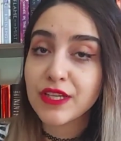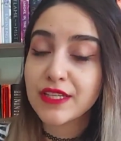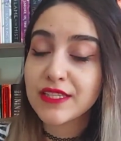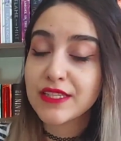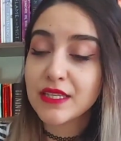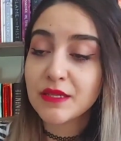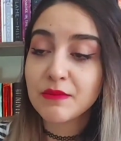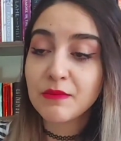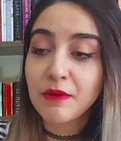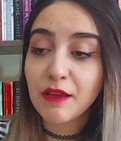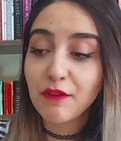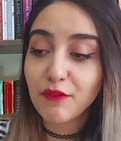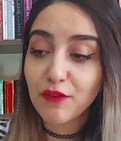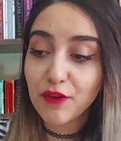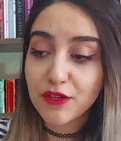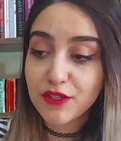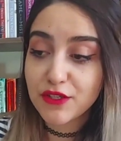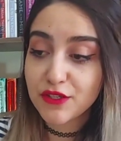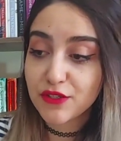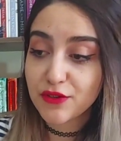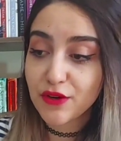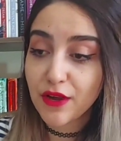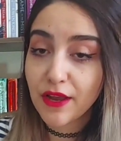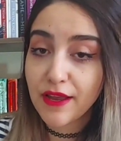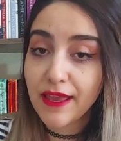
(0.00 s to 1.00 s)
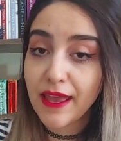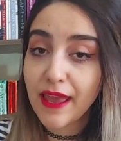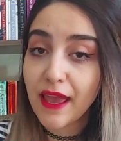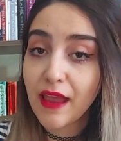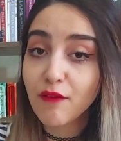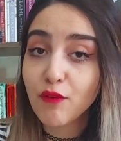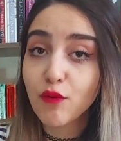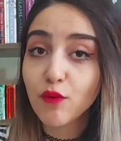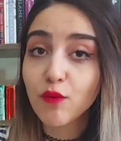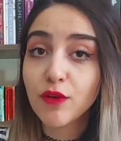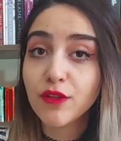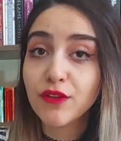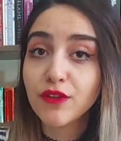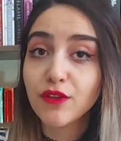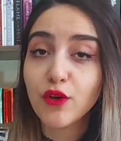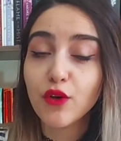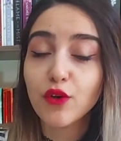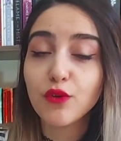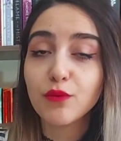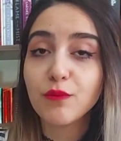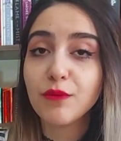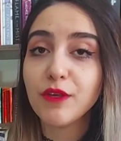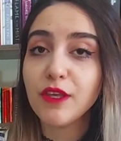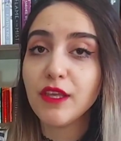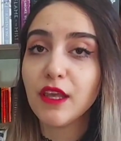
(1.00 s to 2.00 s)
this is my first try. Everyone
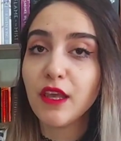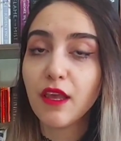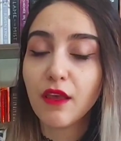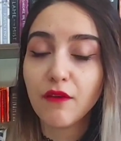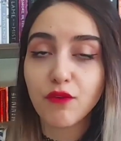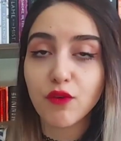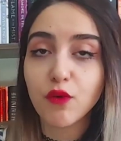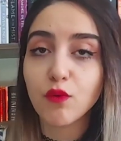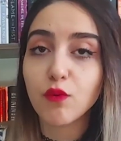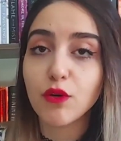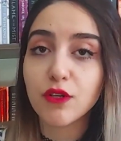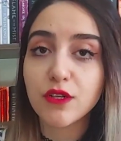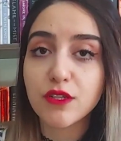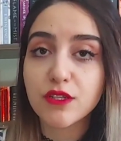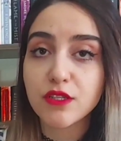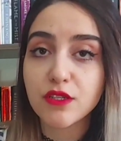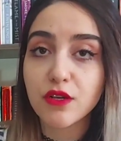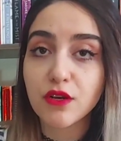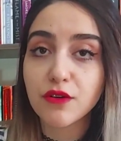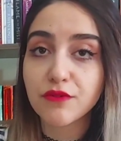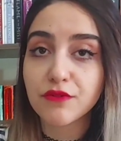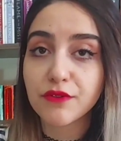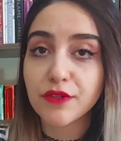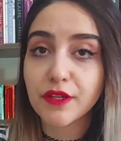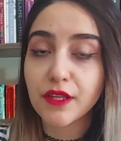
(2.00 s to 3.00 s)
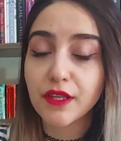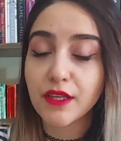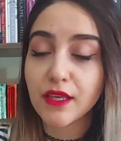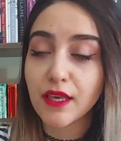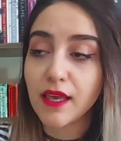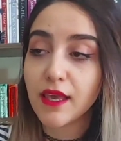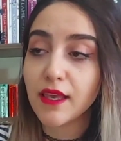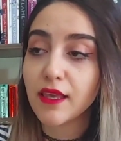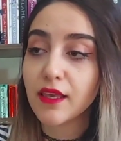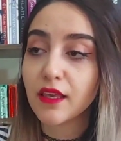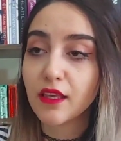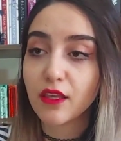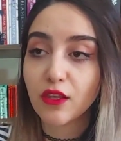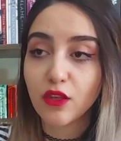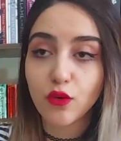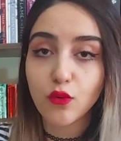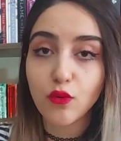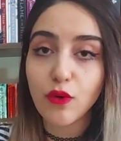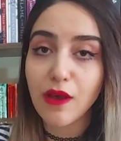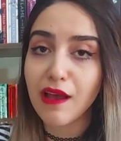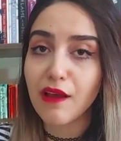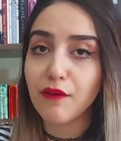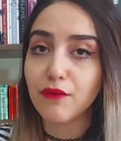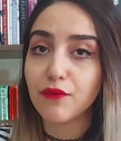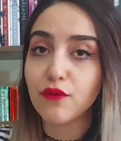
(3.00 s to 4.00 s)
told me if you want to start reading King, you
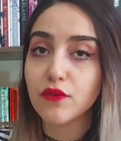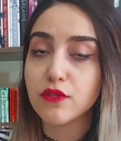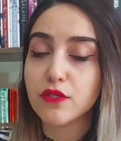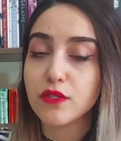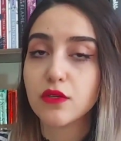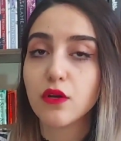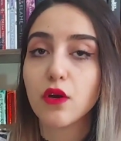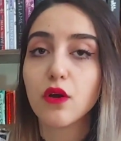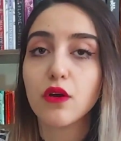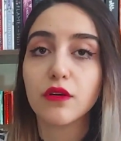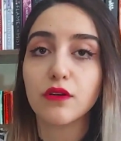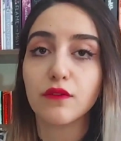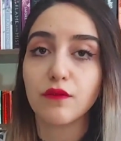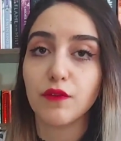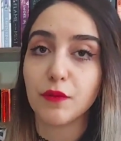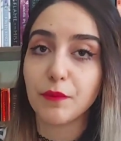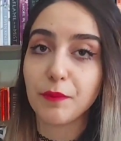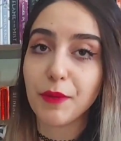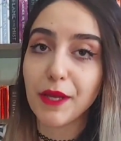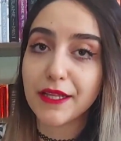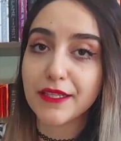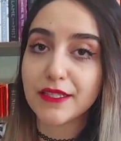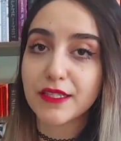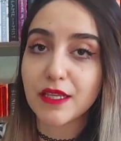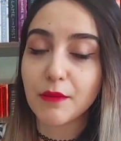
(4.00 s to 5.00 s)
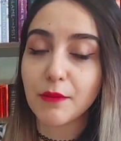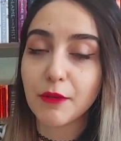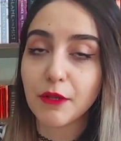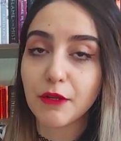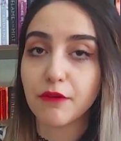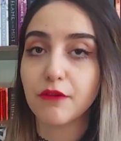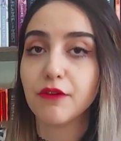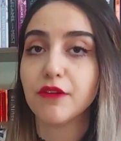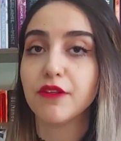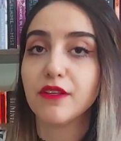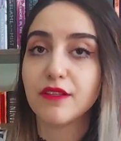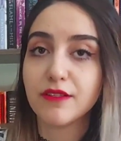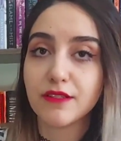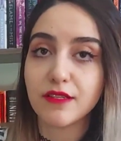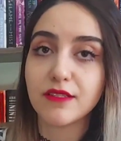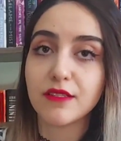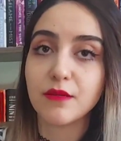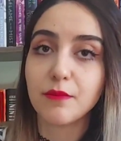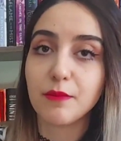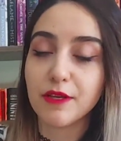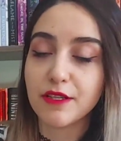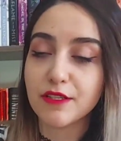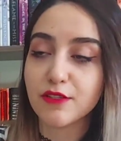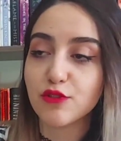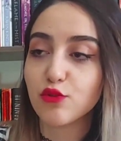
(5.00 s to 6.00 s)
have to start with Pet Semetary. This is the
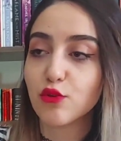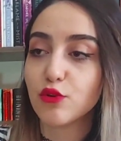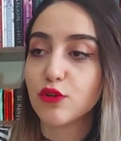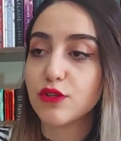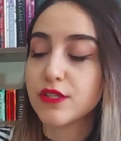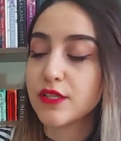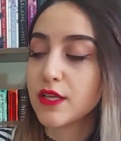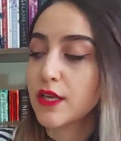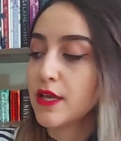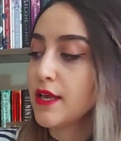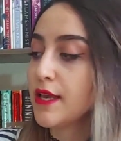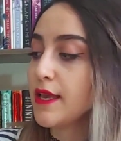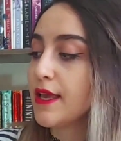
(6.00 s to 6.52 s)
best choice.